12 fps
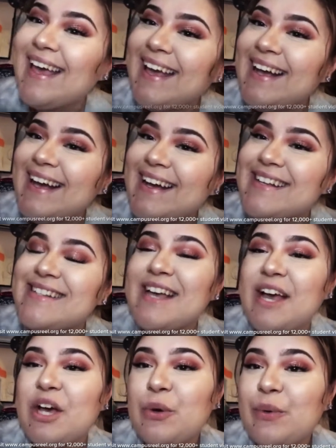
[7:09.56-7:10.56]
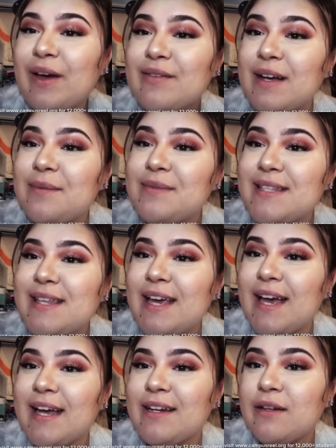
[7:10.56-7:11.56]
Hey guys, we have come to
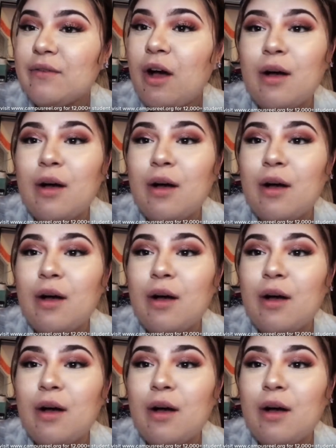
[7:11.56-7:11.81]
the end of